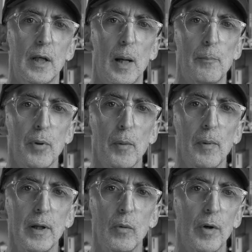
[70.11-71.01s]
I'm
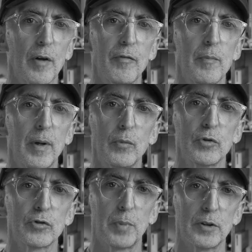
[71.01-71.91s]
probably one of the main
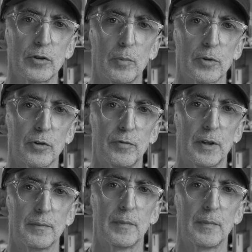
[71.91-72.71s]
responsibles of it.